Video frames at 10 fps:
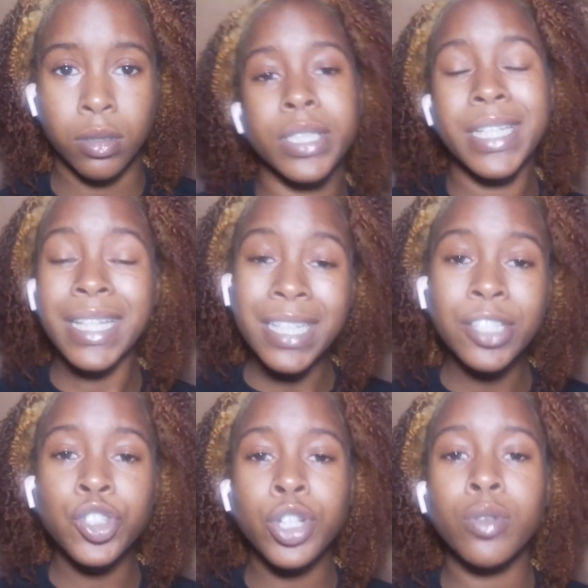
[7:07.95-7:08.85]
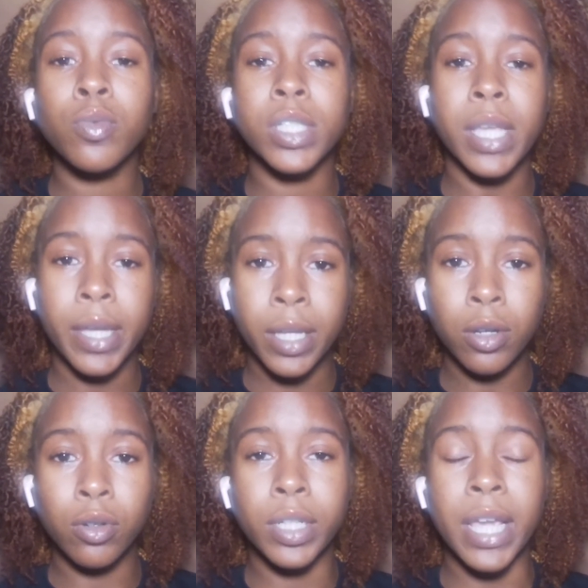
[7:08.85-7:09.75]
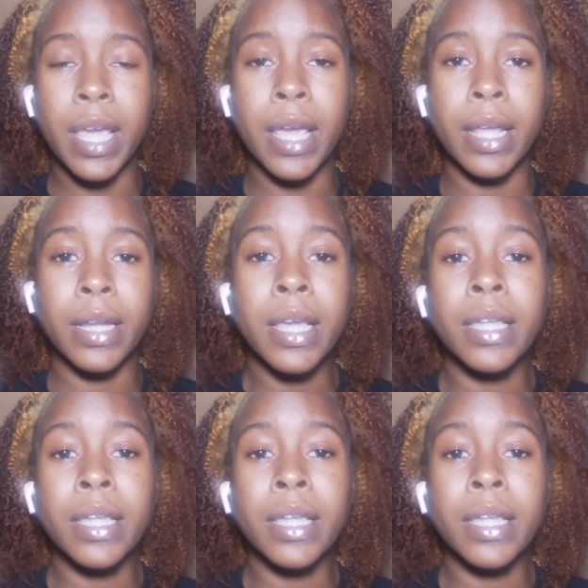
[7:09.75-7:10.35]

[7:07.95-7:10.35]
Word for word: Dillinger was held at